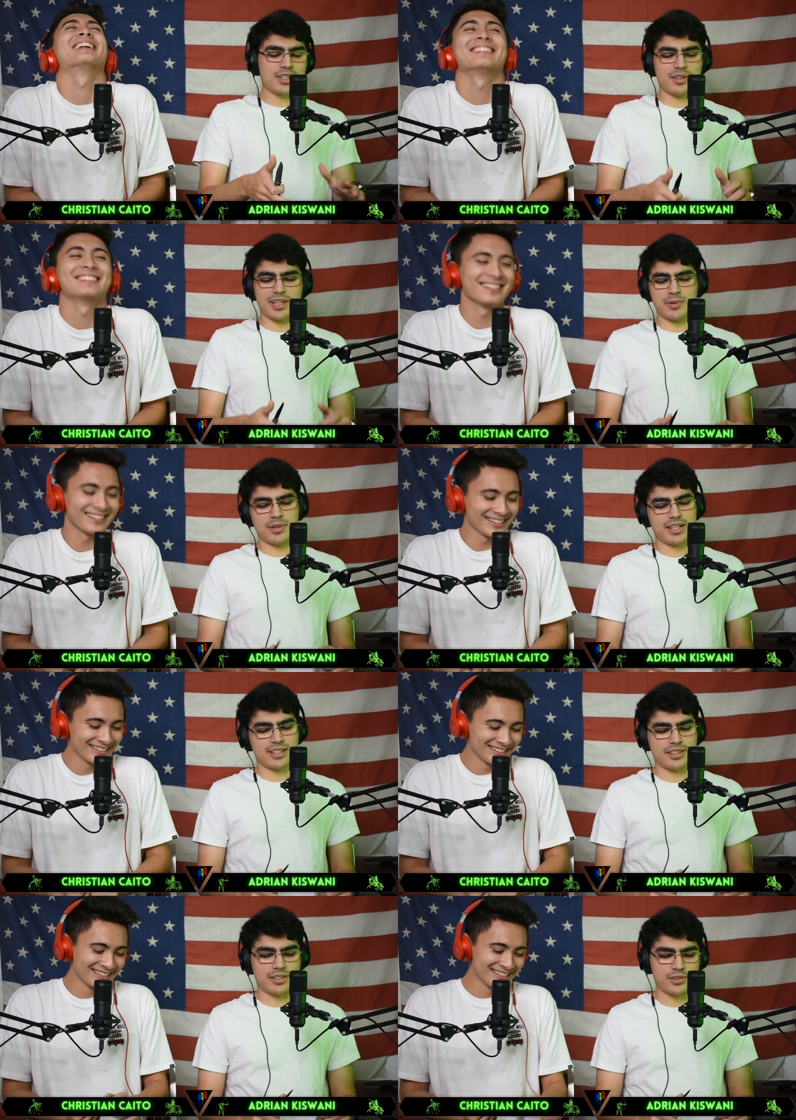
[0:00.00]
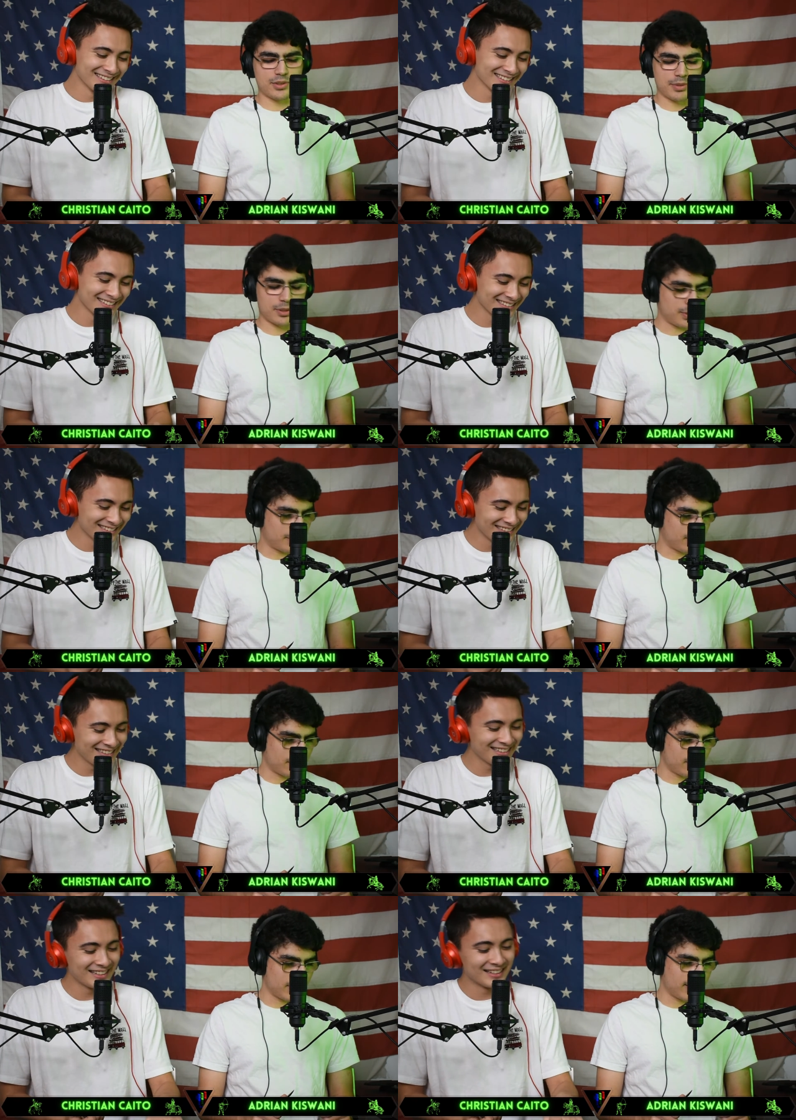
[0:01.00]
Speaker 1: we're okay. We're at a conundrum here,
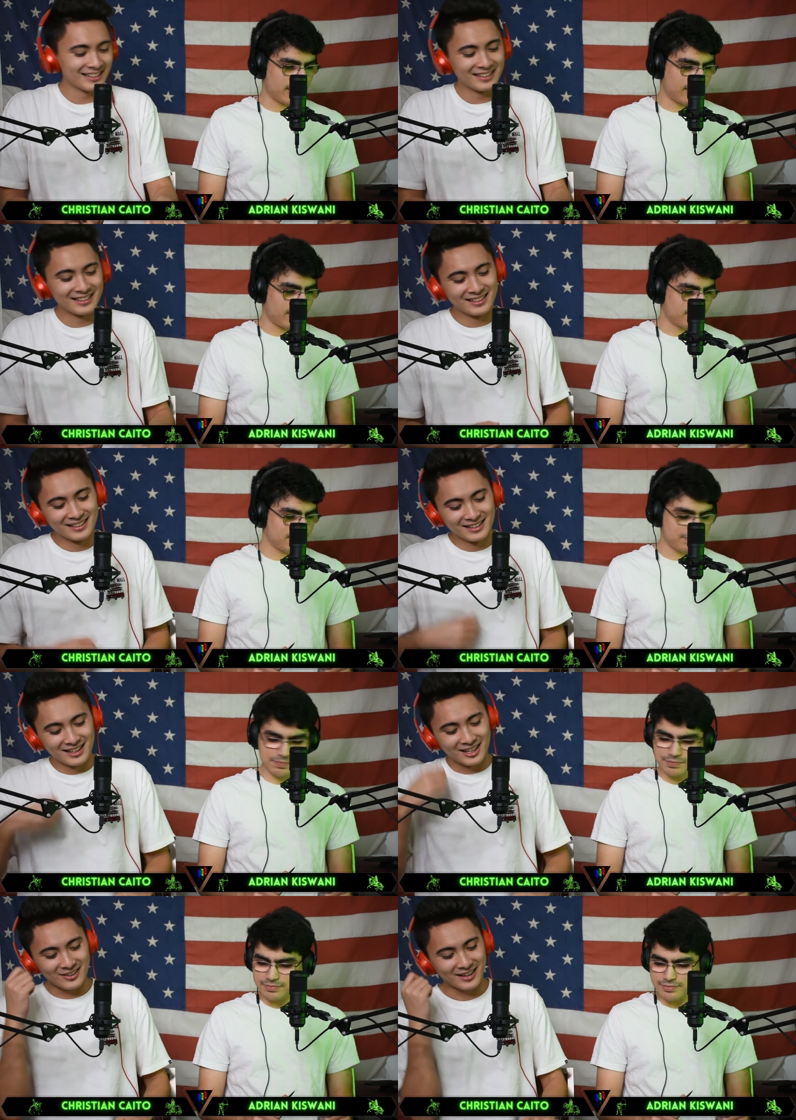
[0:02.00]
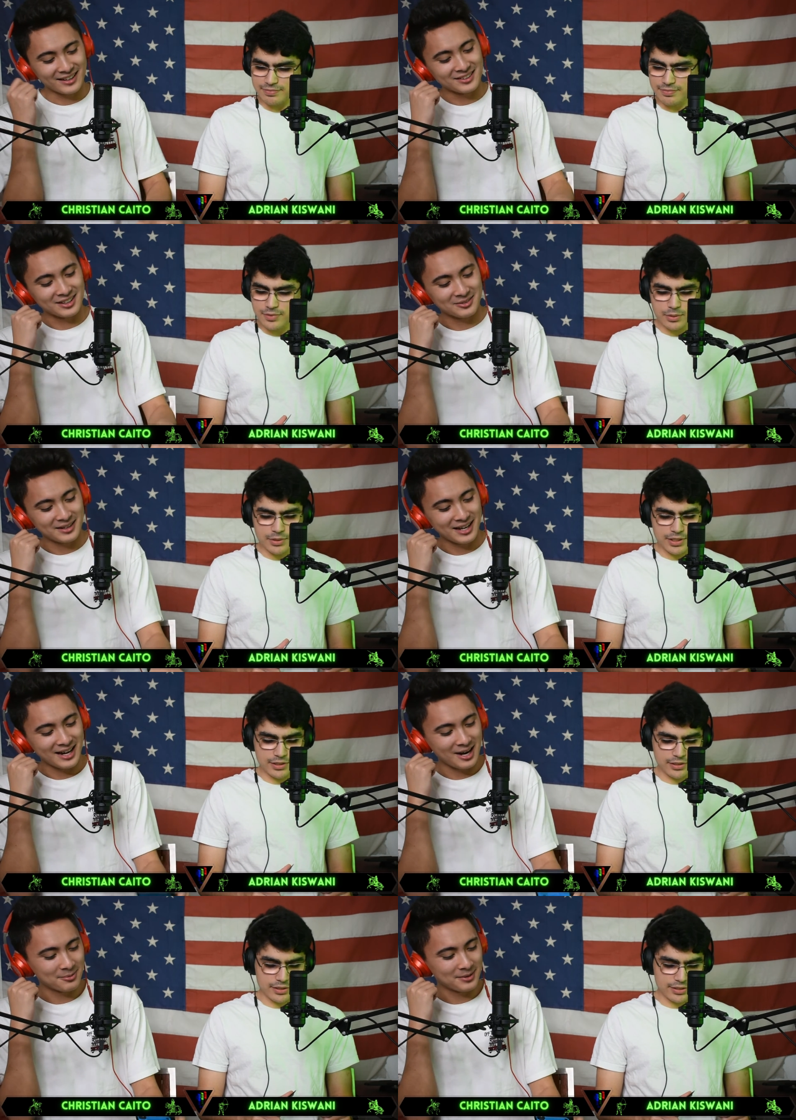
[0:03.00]
people. We need help. All right. Look, we, we
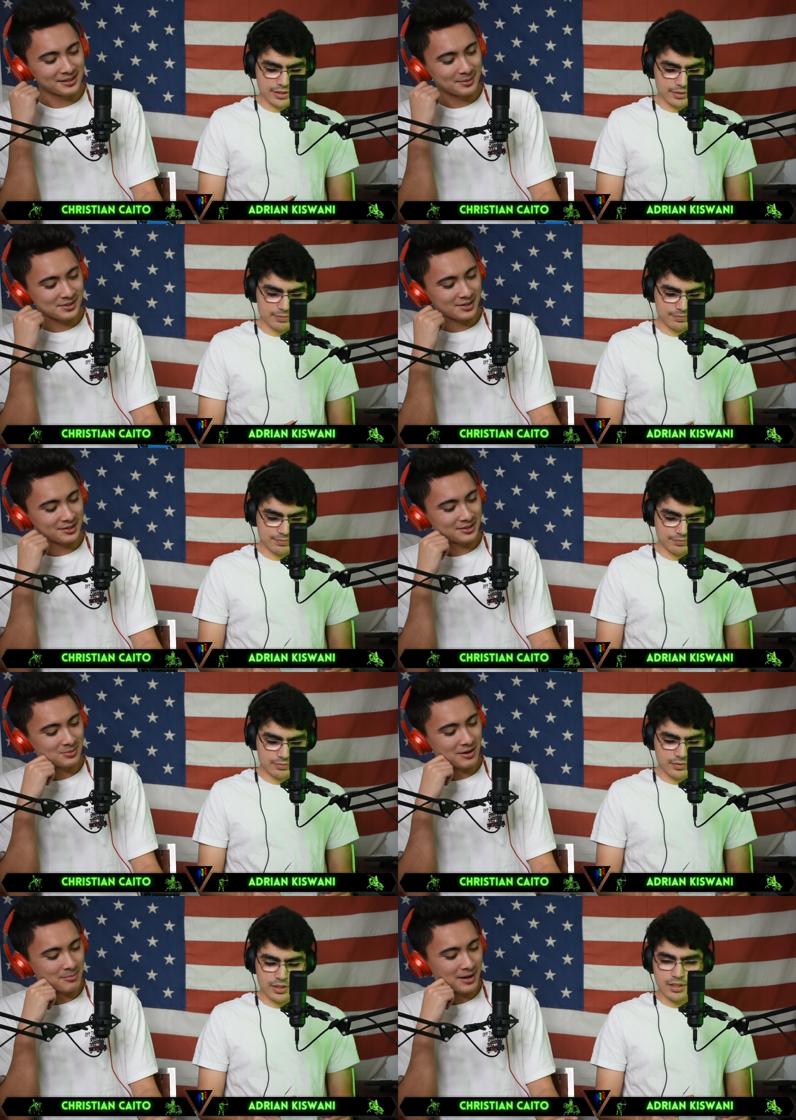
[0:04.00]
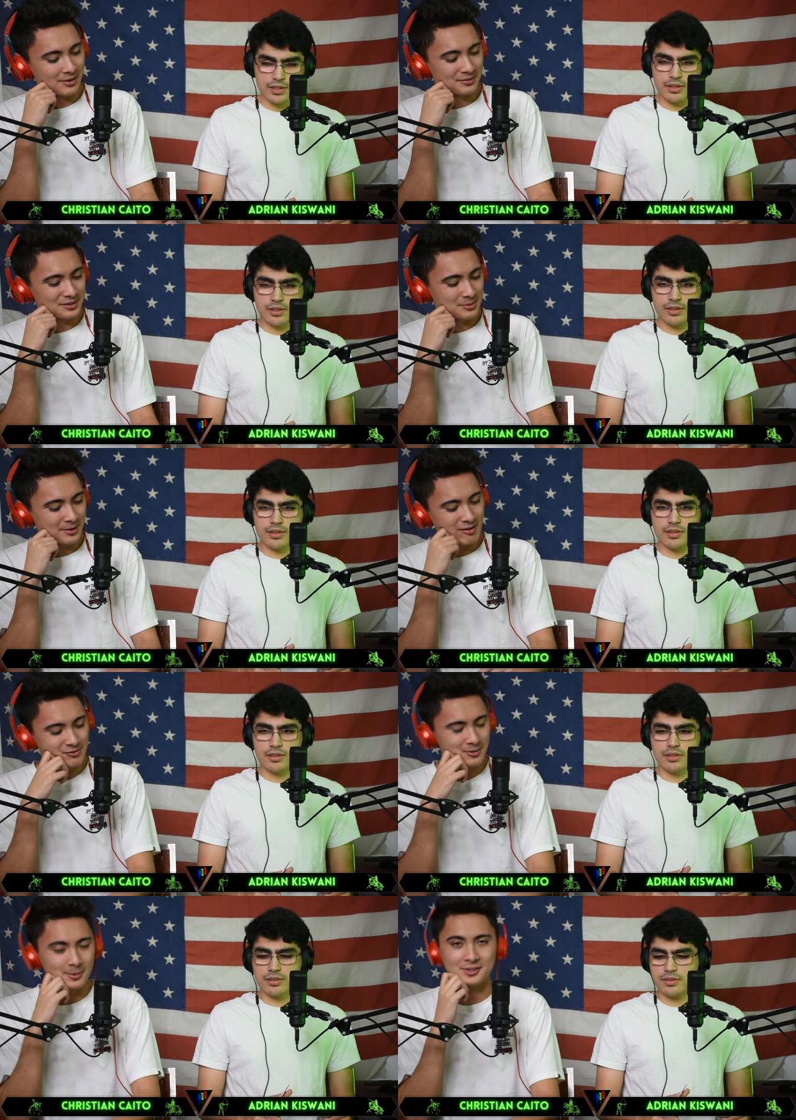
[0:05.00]
need to. Uh, when do we
Speaker 2: start this? We have about. Yeah, we
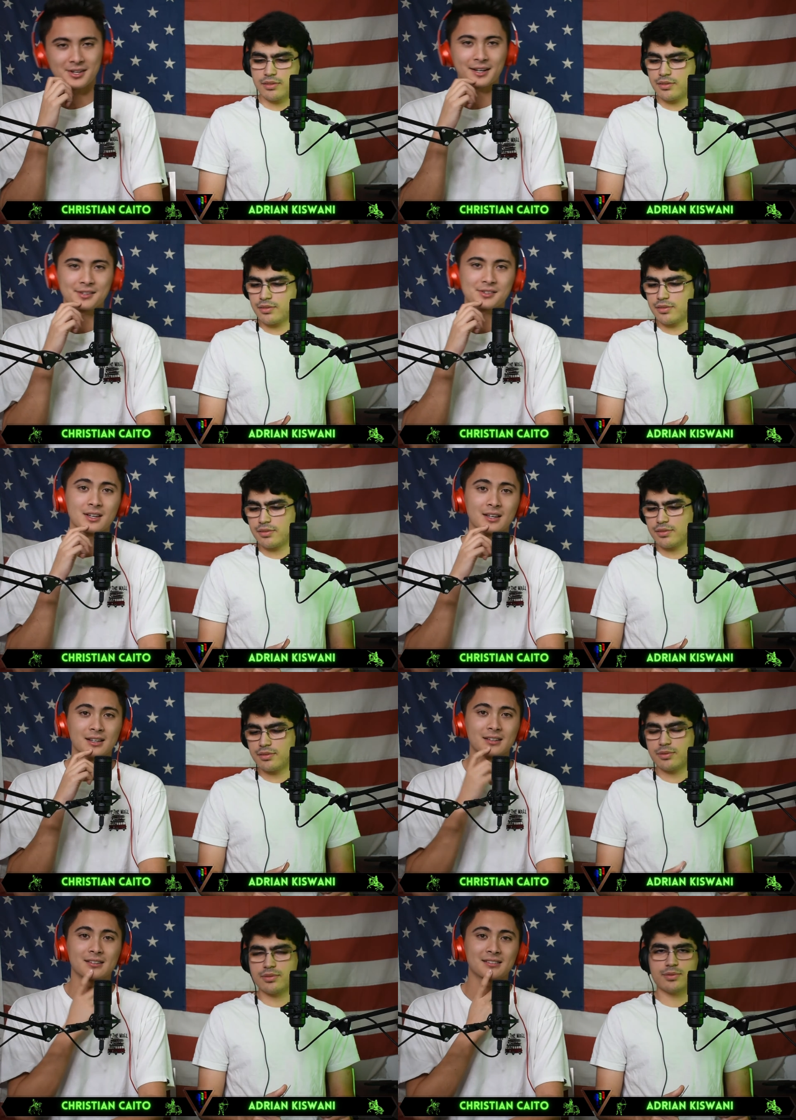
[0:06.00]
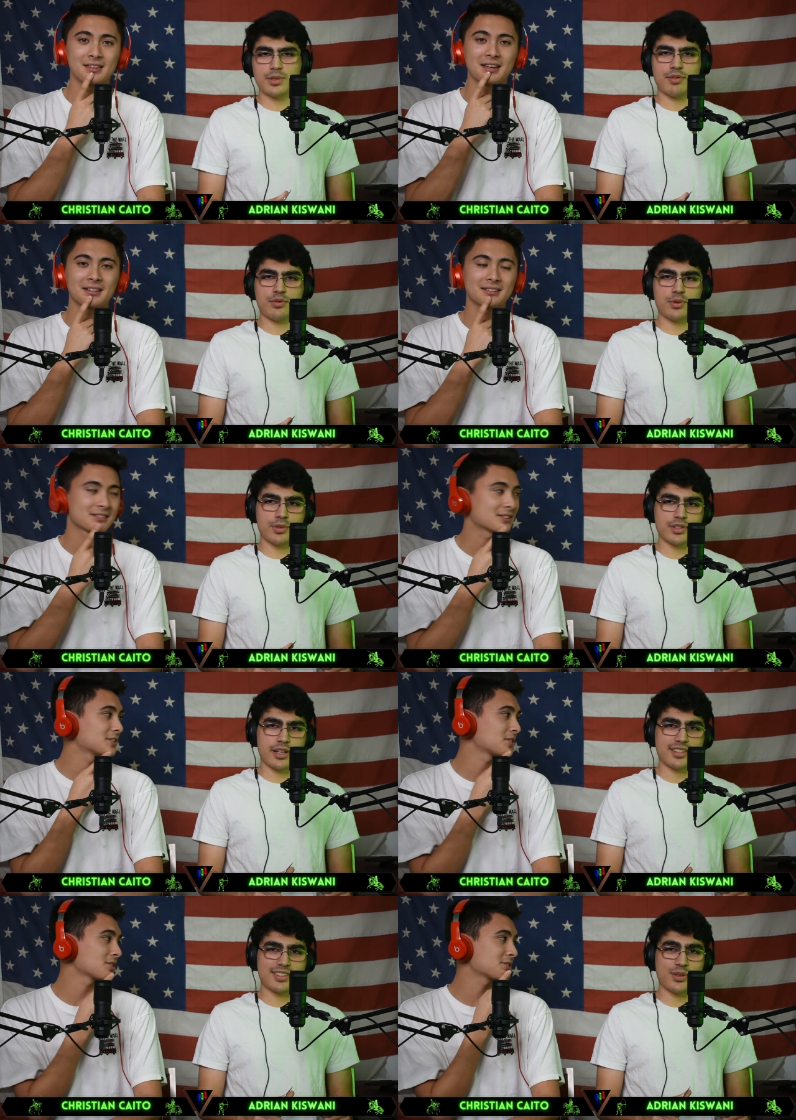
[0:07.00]
have a few more seconds. We Thing have a few
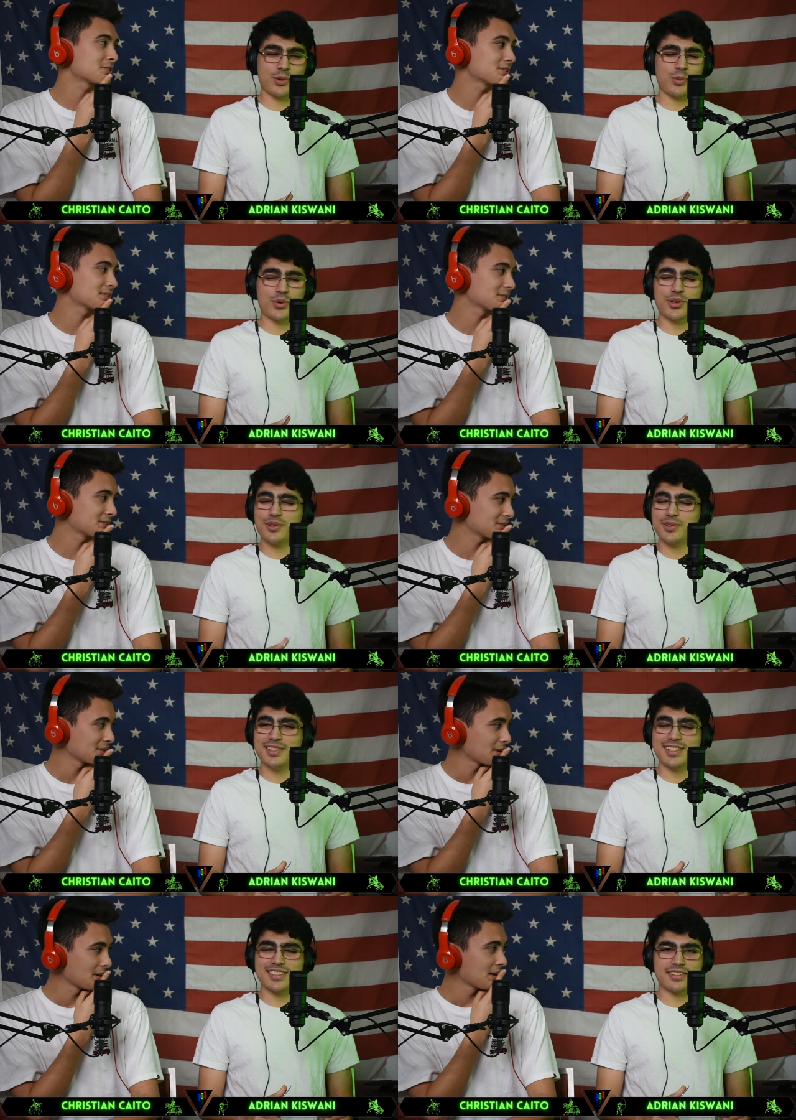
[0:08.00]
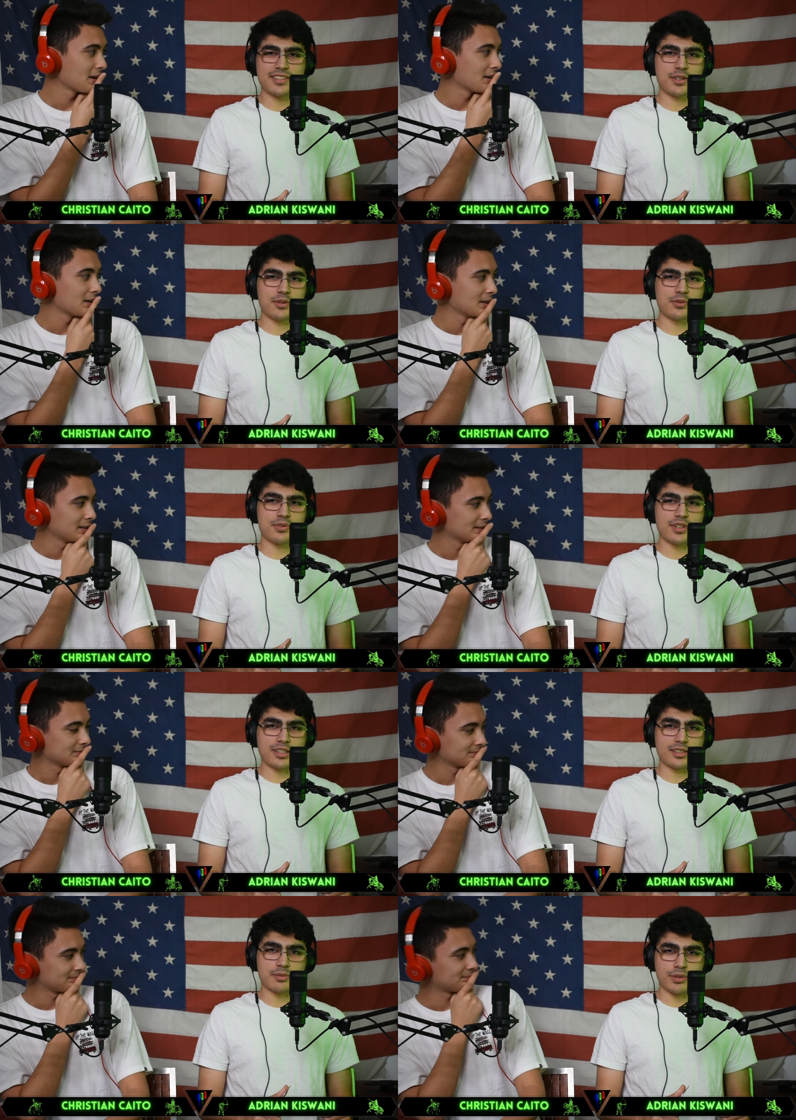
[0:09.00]
more seconds just... till the
Speaker 1: world itself
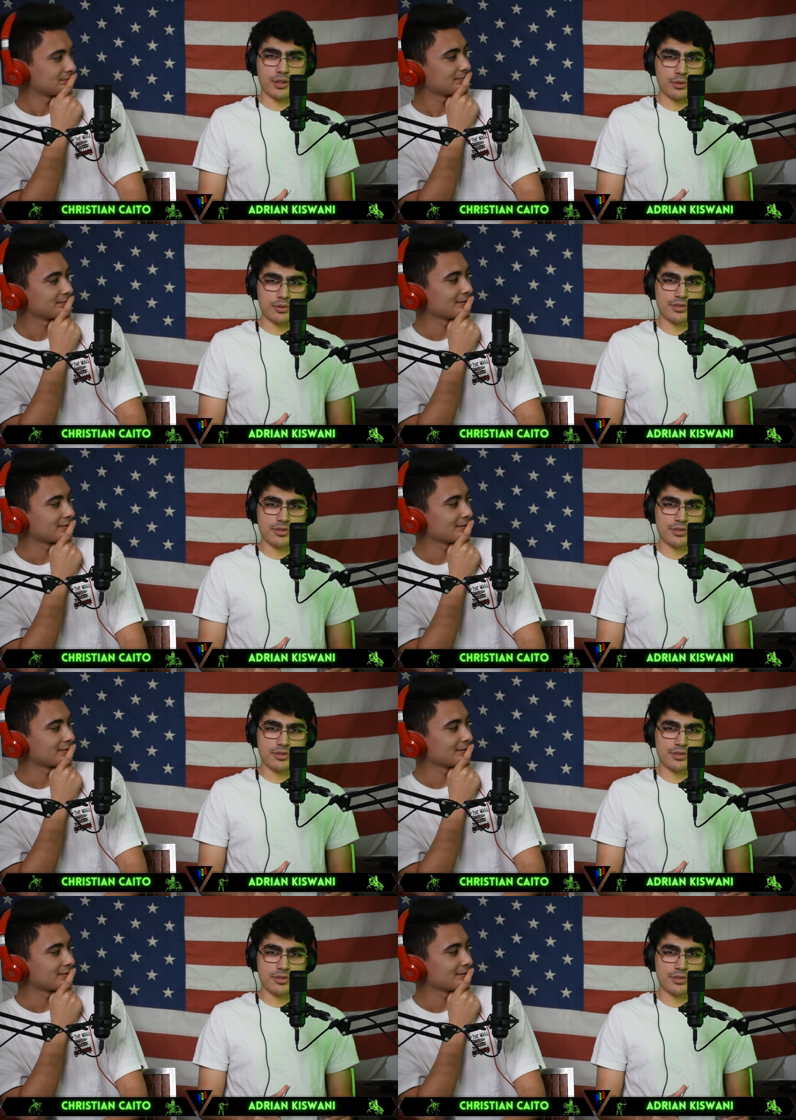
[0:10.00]
explodes.